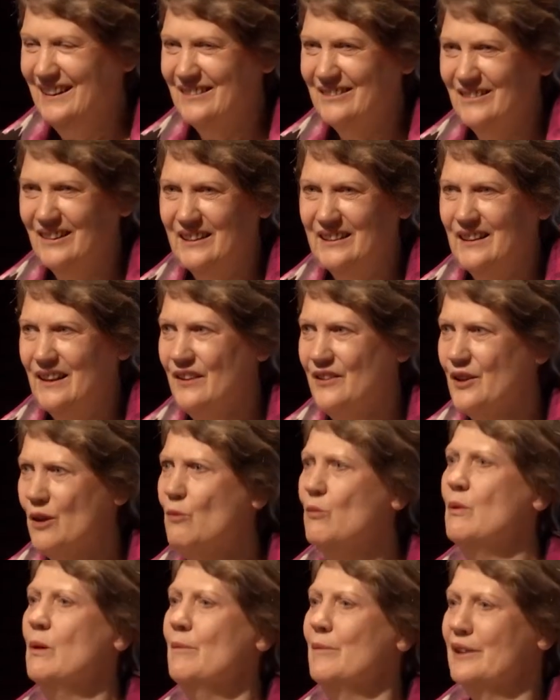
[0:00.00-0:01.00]
right? The
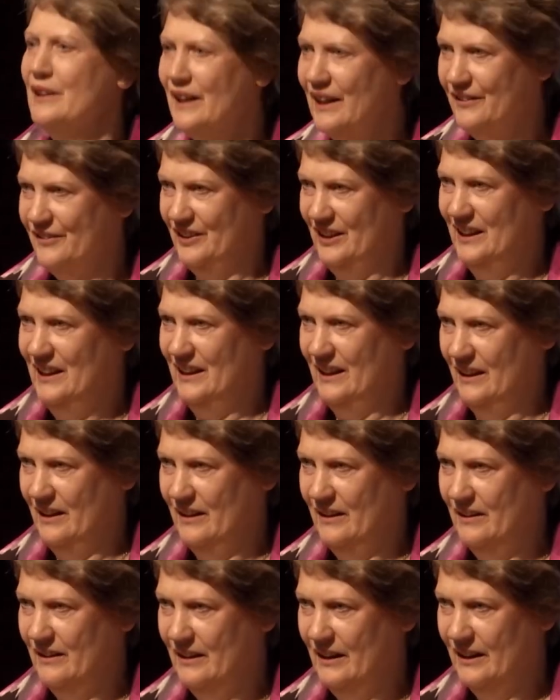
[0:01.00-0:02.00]
women are there
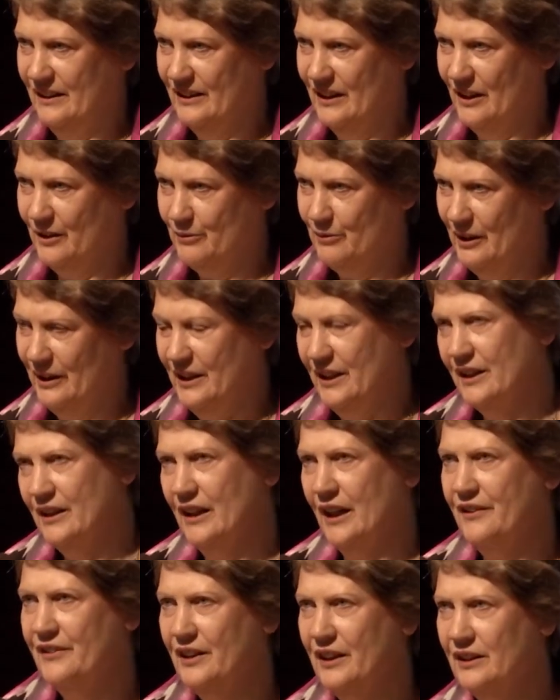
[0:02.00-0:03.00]
and they're ready.
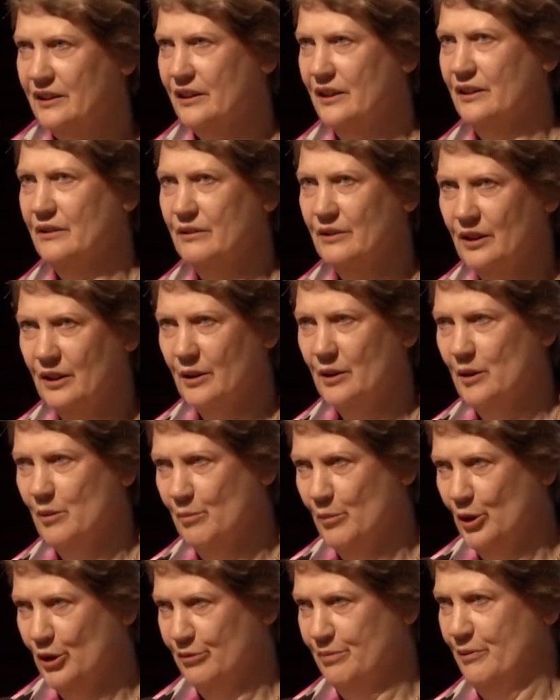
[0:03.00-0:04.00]
And I think that the
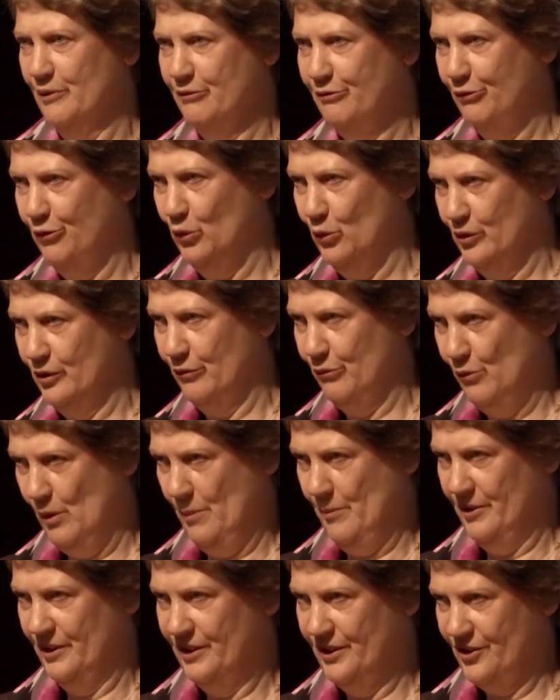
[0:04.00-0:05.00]
movement forward of
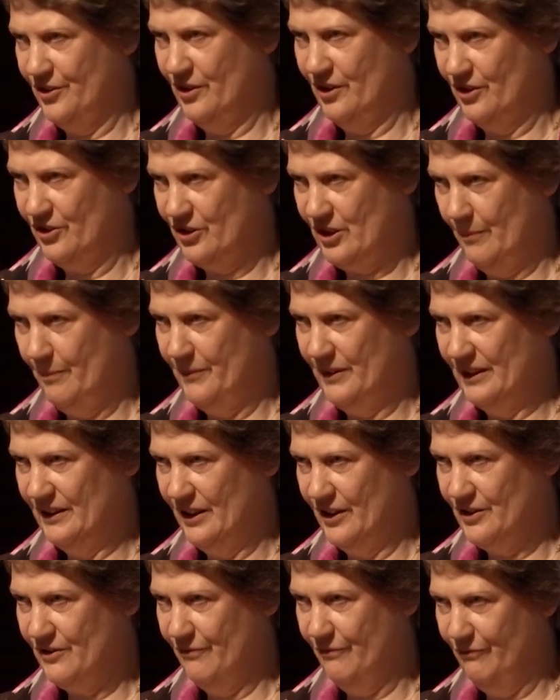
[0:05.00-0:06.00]
women is something
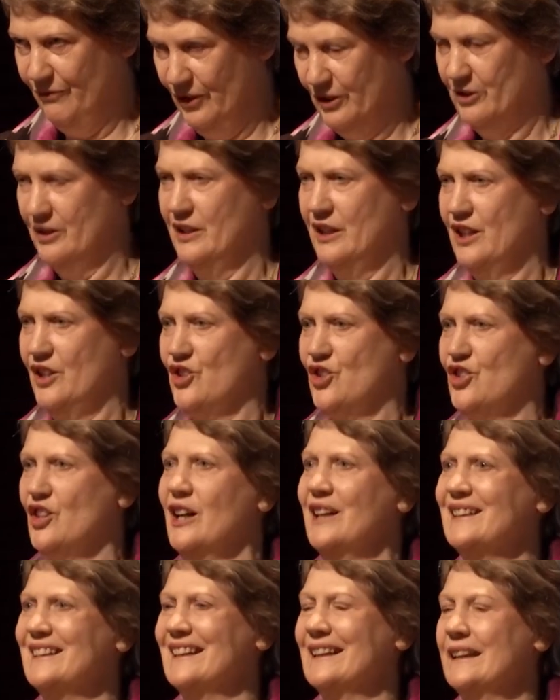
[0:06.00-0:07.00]
that's very
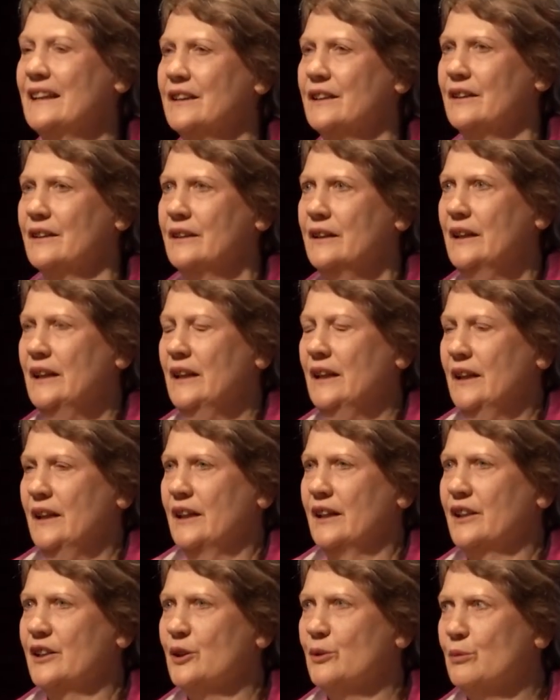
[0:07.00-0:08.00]
exciting in a
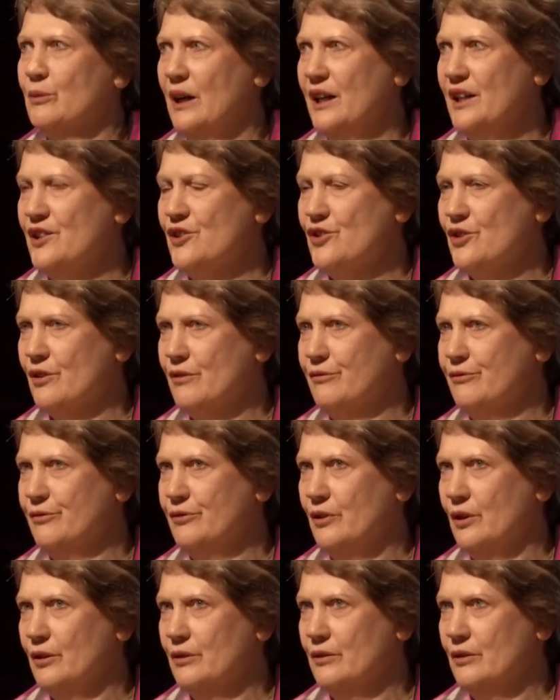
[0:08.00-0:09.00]
range of
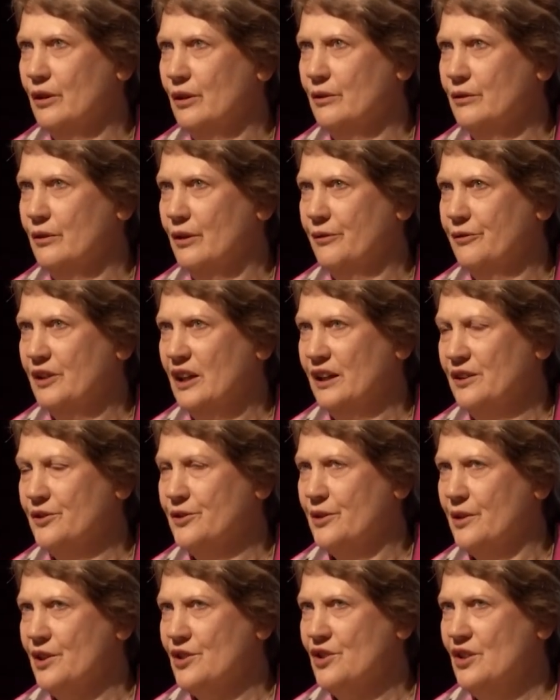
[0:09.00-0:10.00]

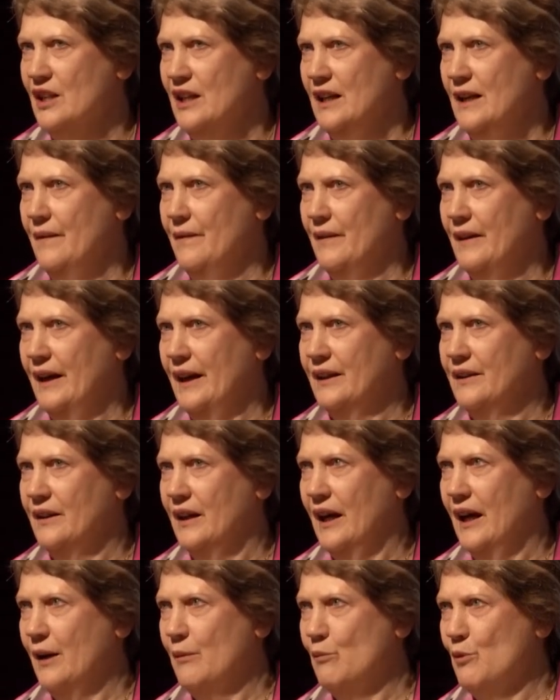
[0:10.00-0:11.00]
countries.
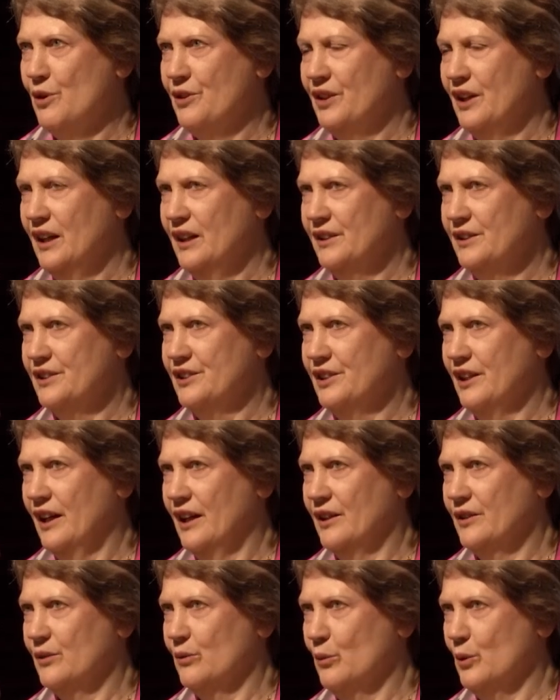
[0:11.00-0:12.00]
And without
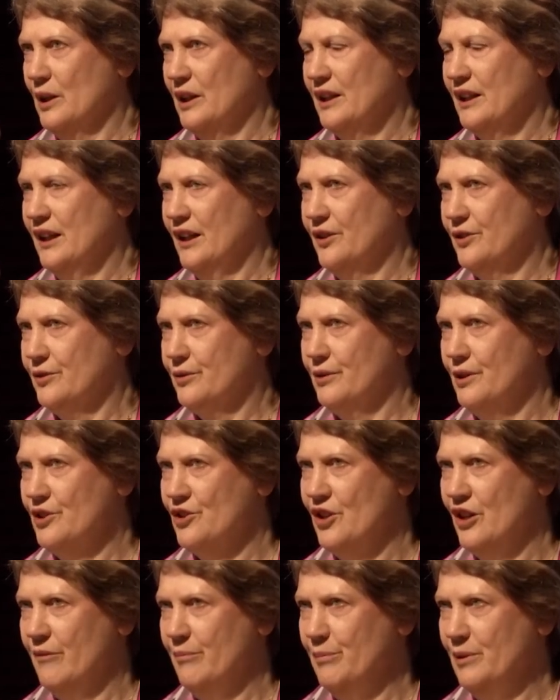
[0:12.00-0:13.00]
doubt, where
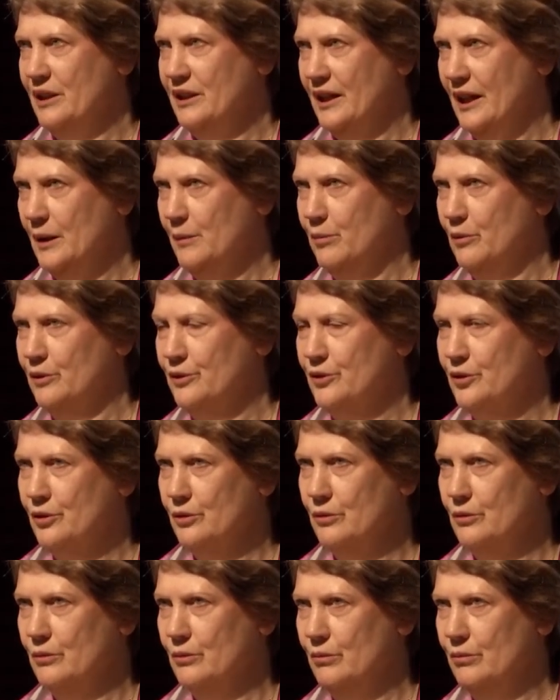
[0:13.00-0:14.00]
countries have been able
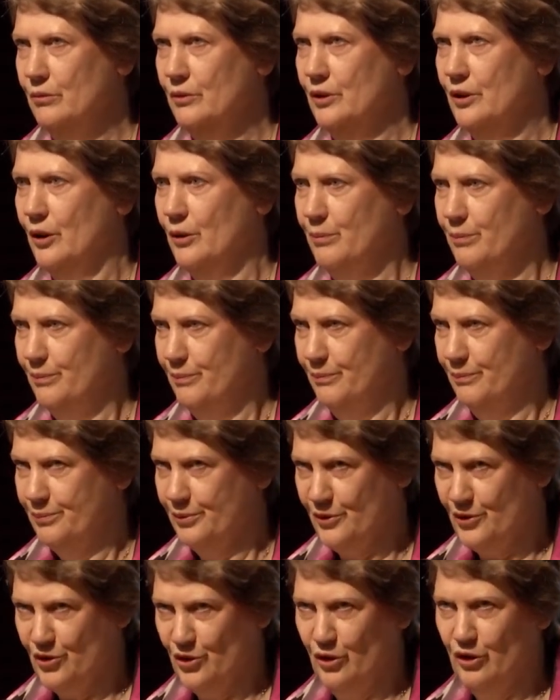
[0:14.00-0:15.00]
to
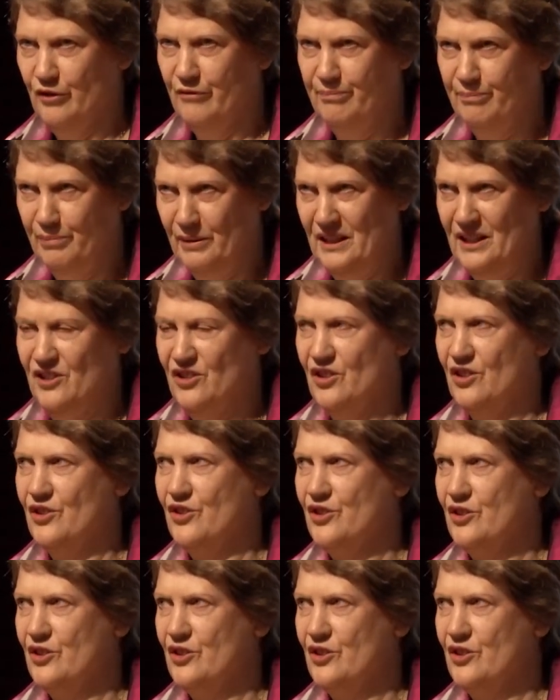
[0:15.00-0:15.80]
preserve peace and